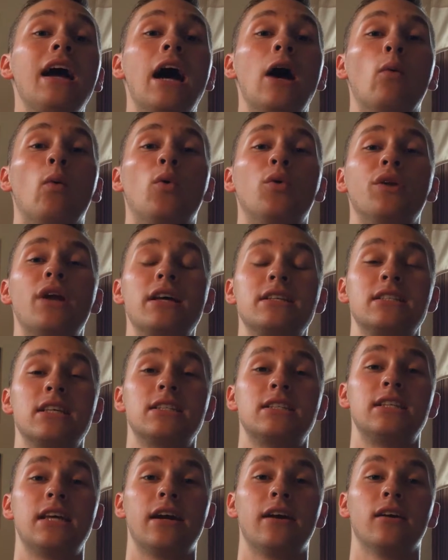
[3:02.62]
I won't
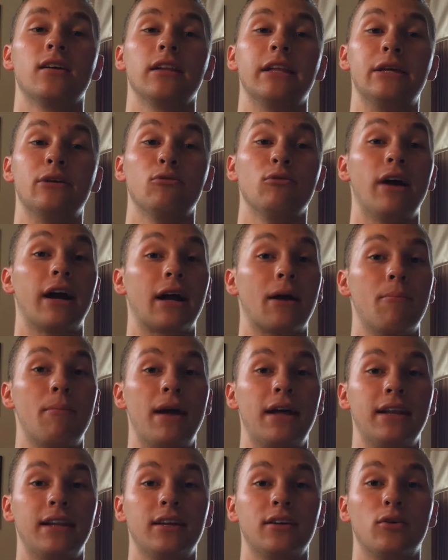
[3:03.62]
necessarily
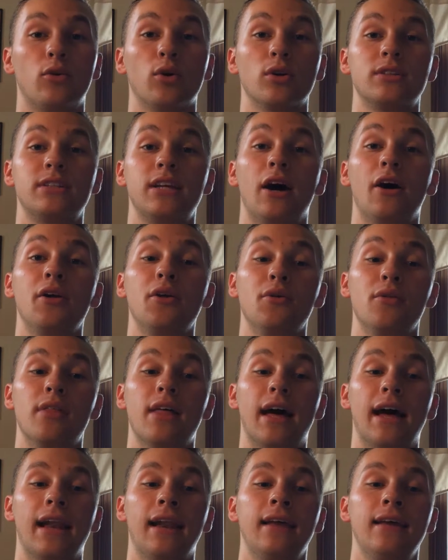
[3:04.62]
recommend it or tell you
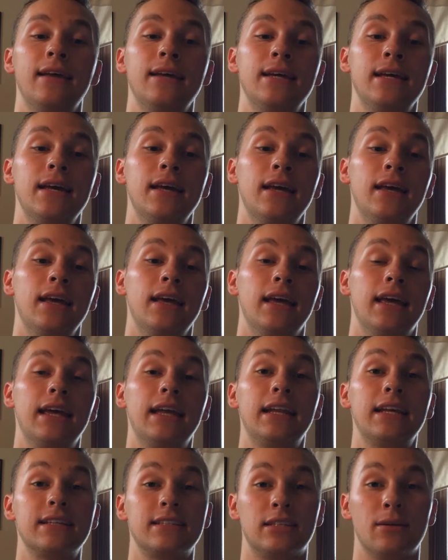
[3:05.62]
that
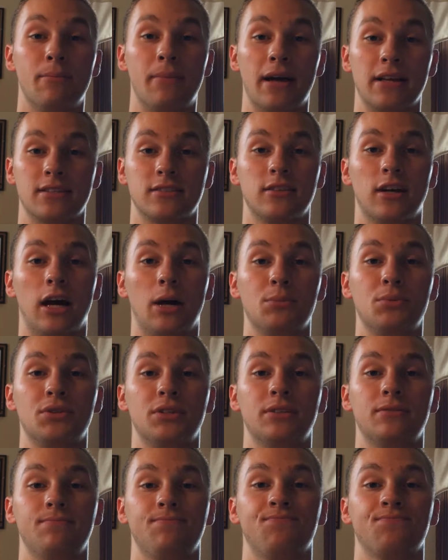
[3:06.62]
it is the best
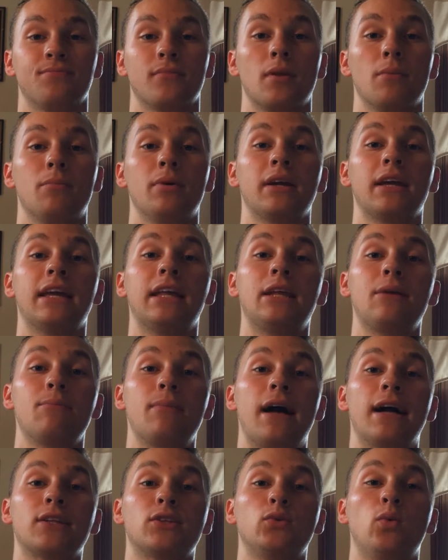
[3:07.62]
option. But
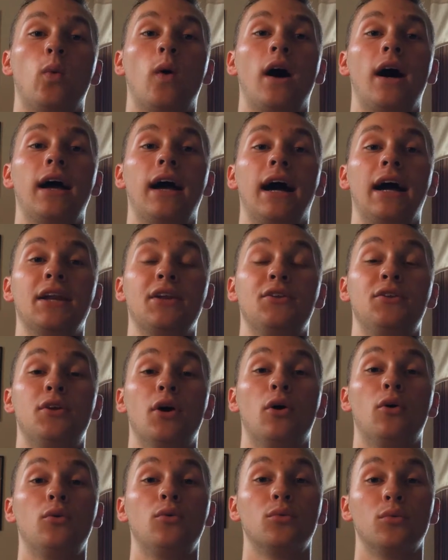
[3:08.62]
getting back to why I
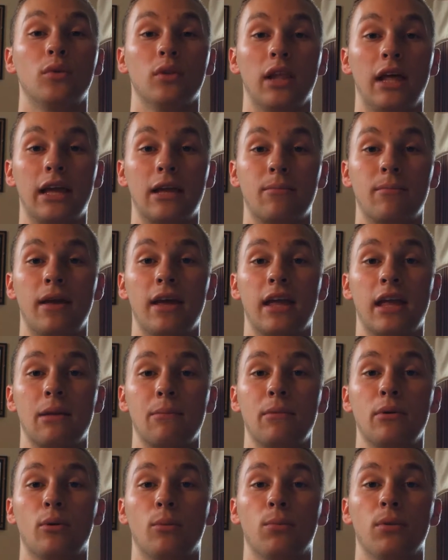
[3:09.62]
don't like
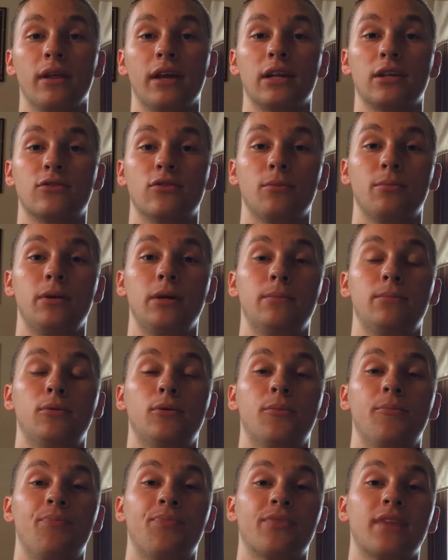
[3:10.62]
making meal plans for
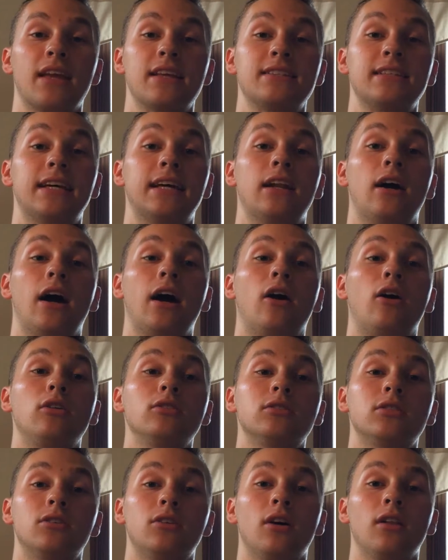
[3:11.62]
people is that I
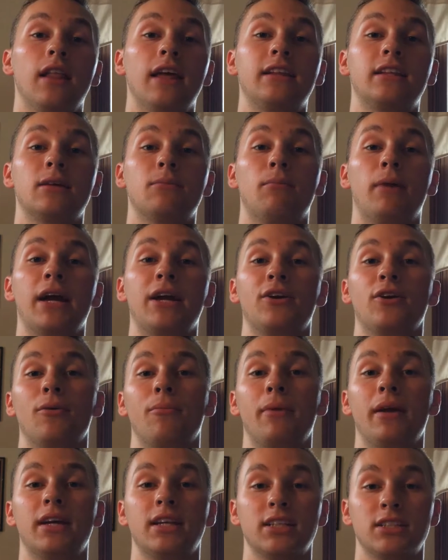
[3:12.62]
also don't like to
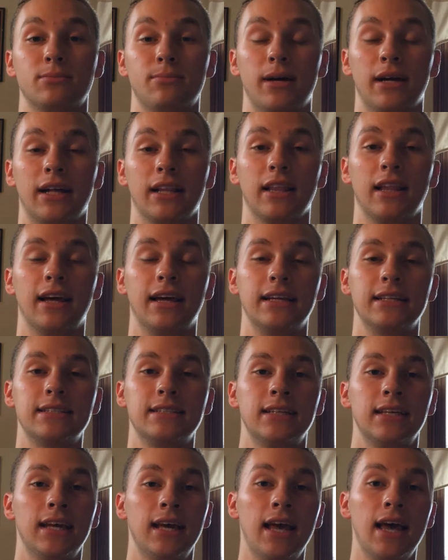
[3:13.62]
micromanage my
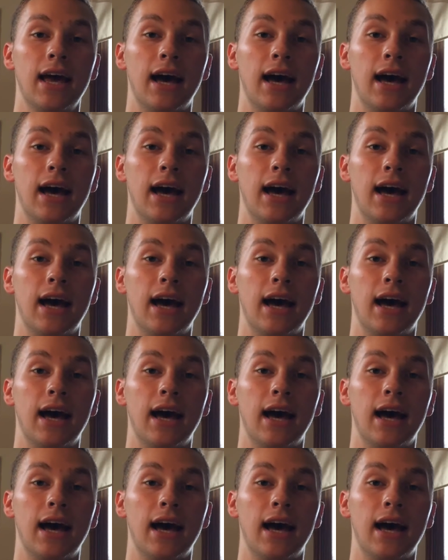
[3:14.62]
clients.